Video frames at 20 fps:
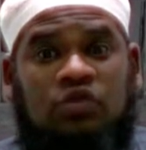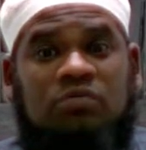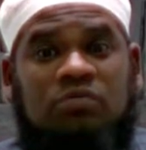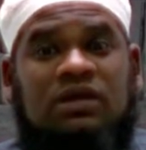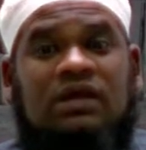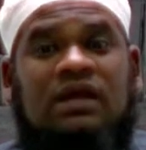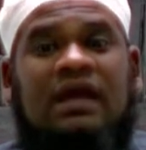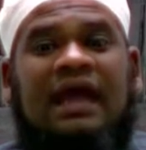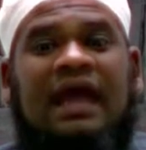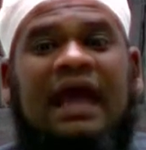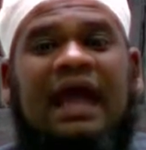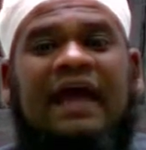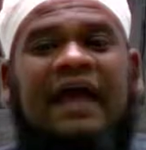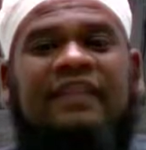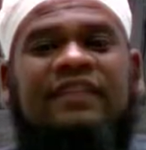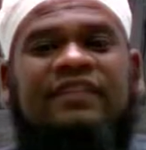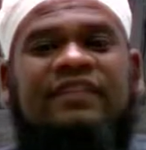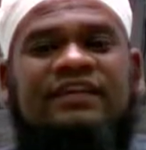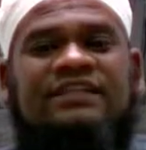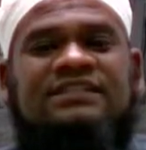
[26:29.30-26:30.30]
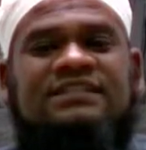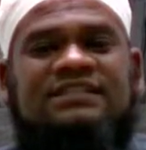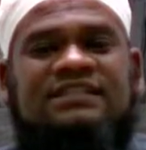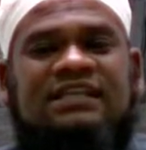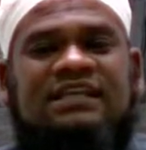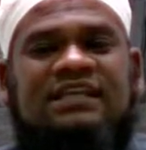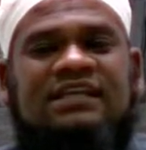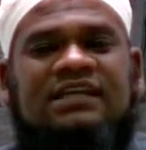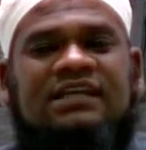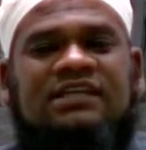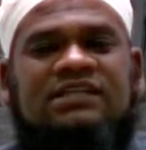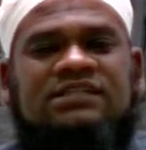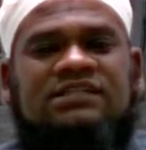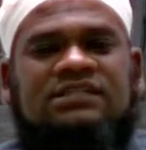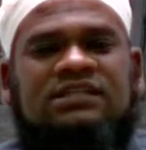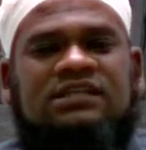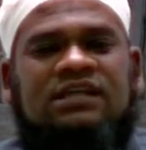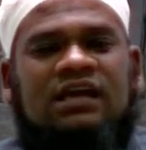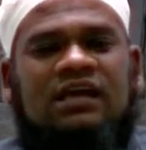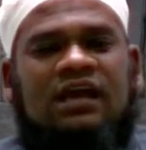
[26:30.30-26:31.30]
Are you with me? And this
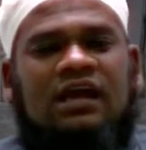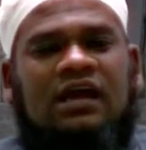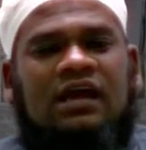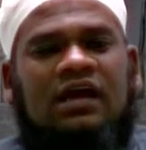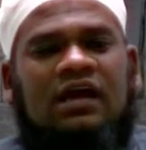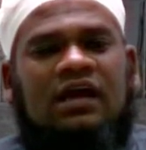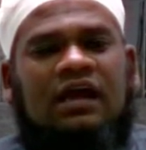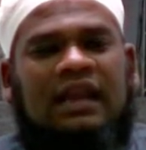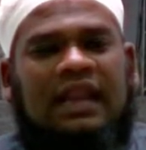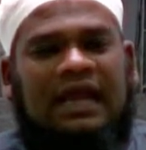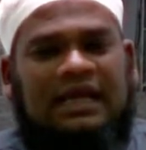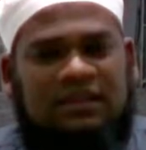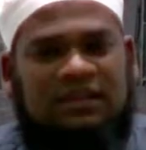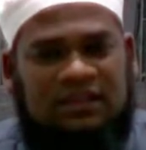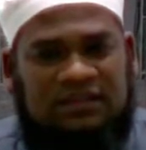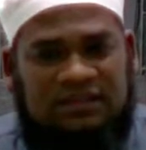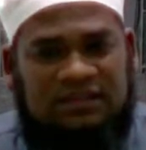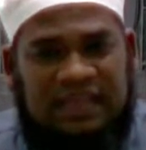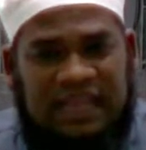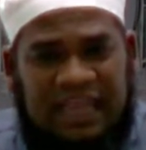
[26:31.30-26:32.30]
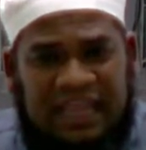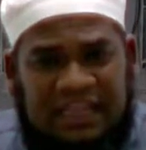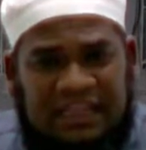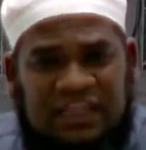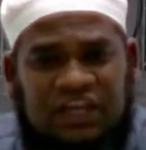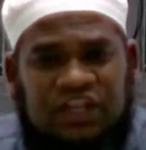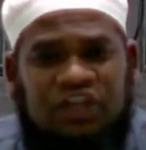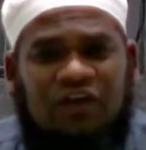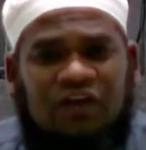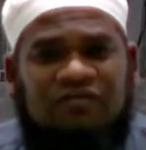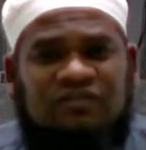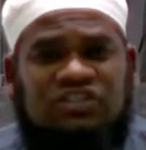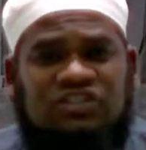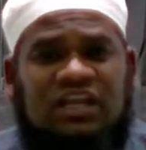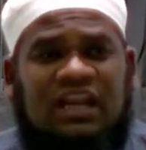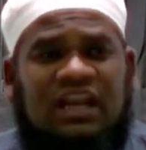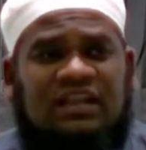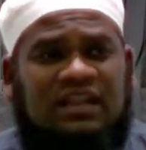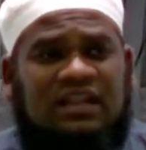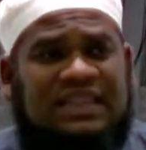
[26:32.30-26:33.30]
is like the entering
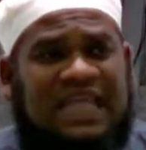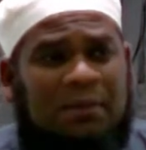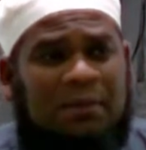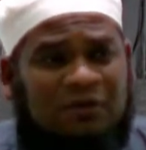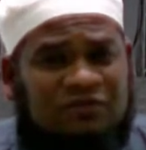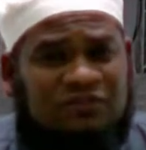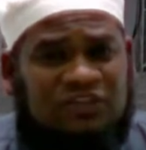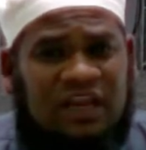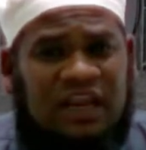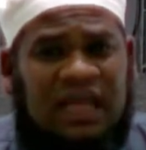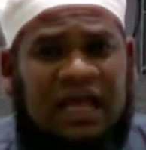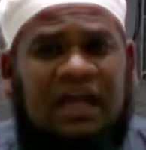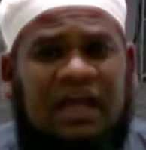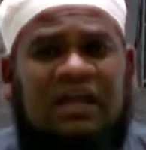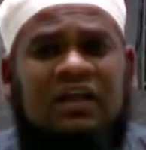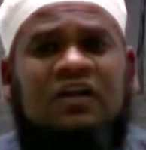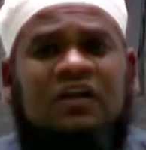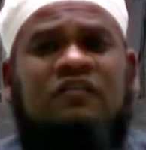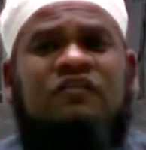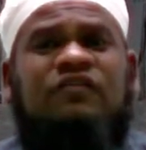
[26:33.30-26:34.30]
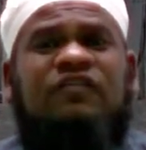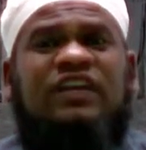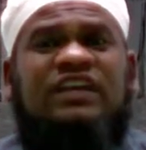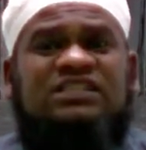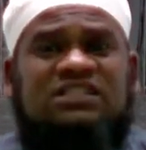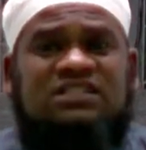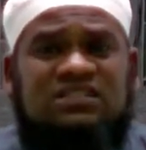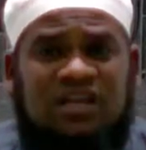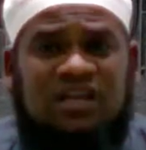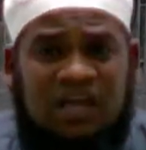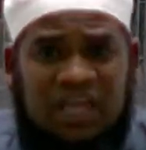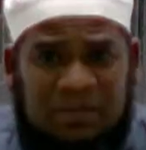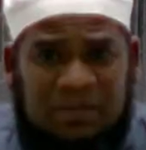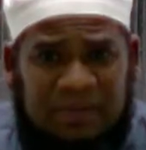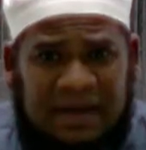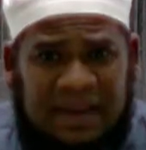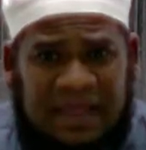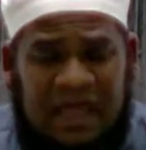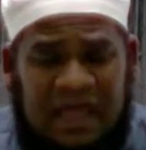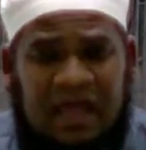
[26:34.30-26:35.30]
of the time of Salah, facing the
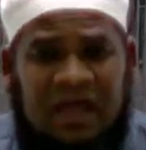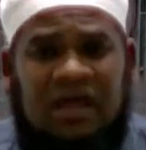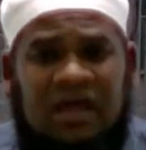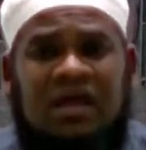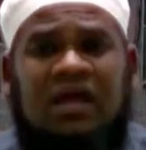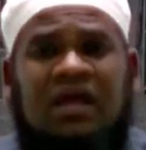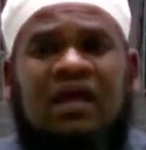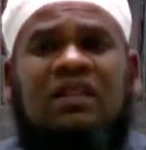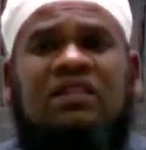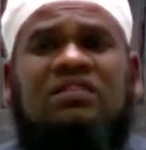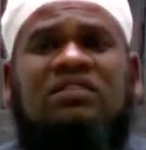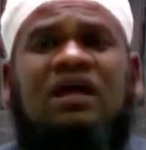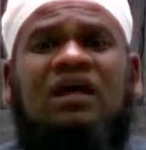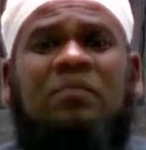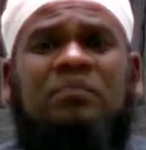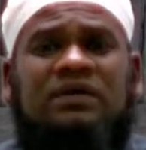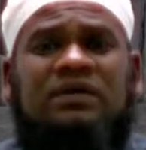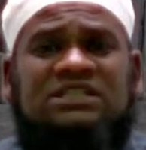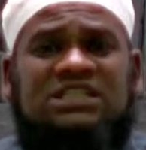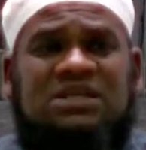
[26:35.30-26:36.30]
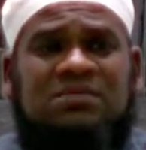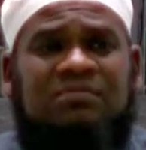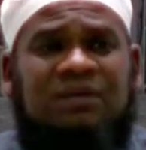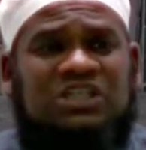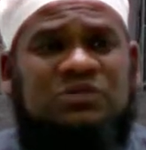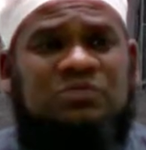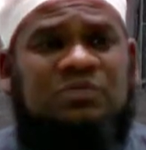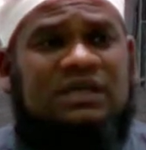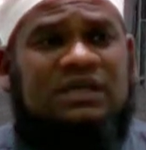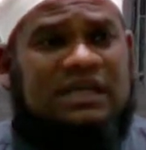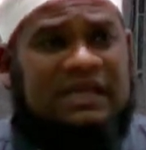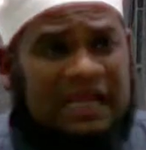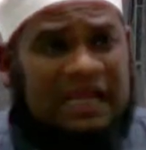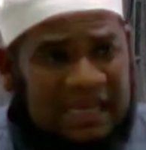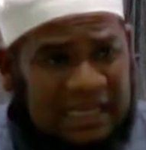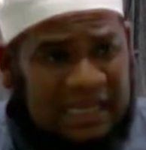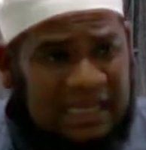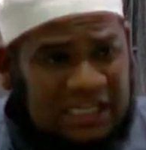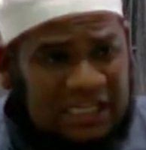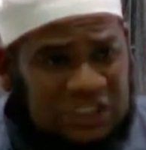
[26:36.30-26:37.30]
Qibla. A person must
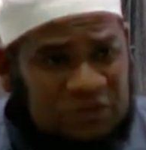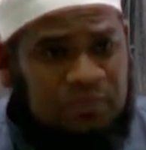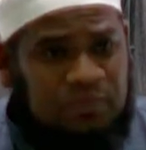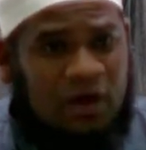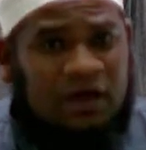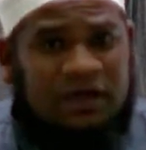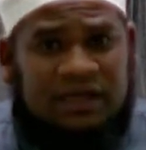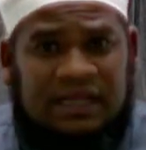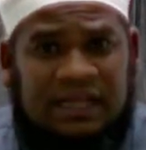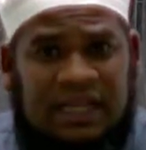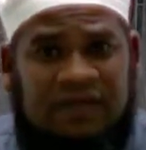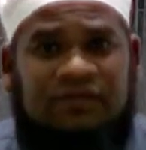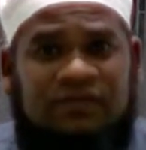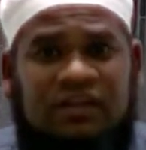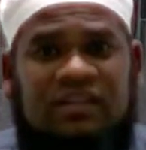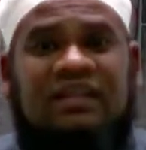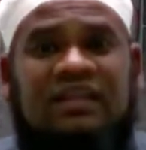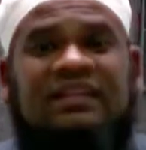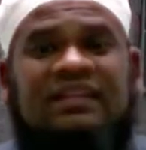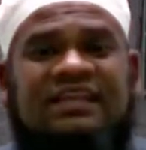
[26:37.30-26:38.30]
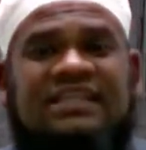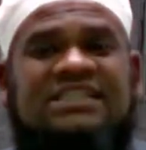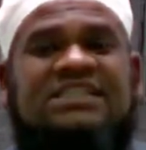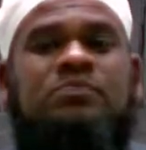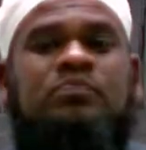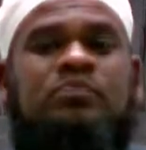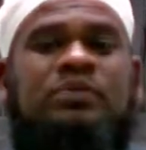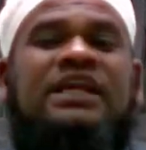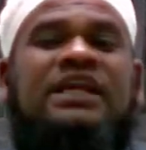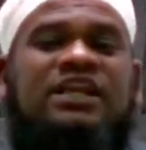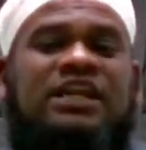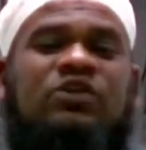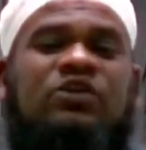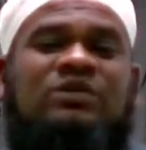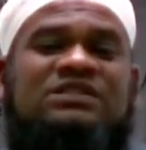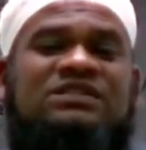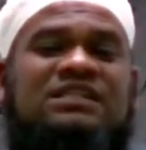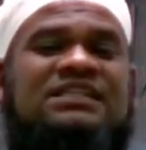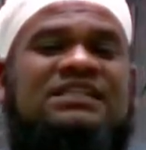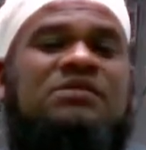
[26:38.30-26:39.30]
be clean, his body, everything. These are
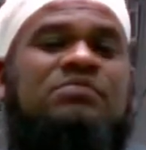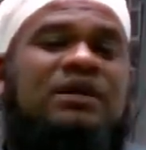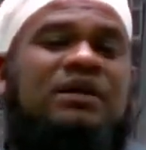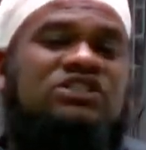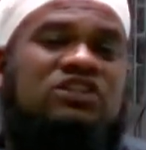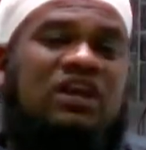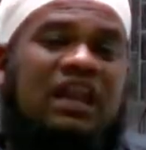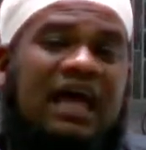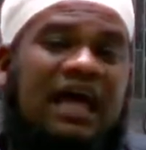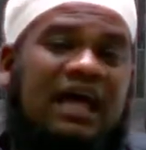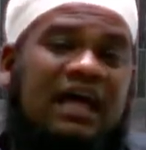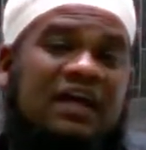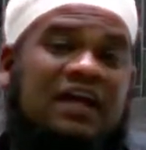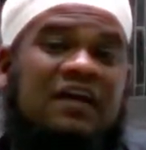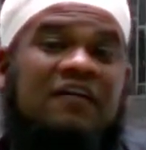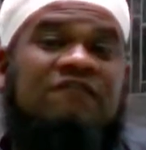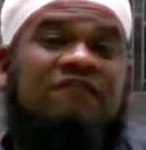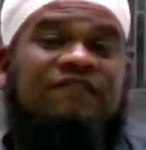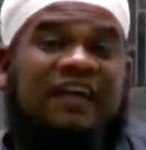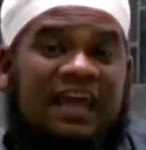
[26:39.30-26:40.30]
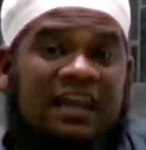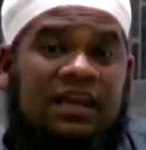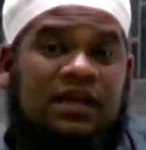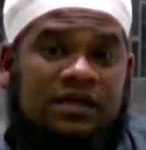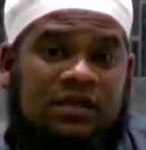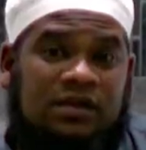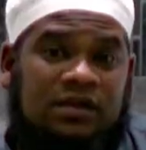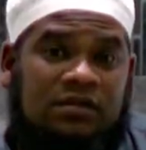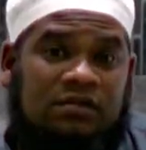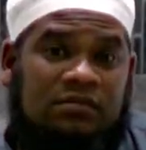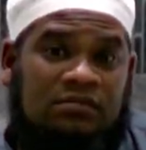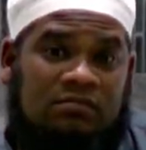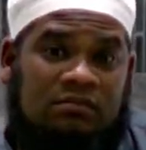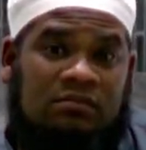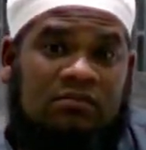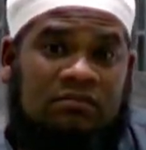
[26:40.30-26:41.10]
prerequisites that make Salah valid.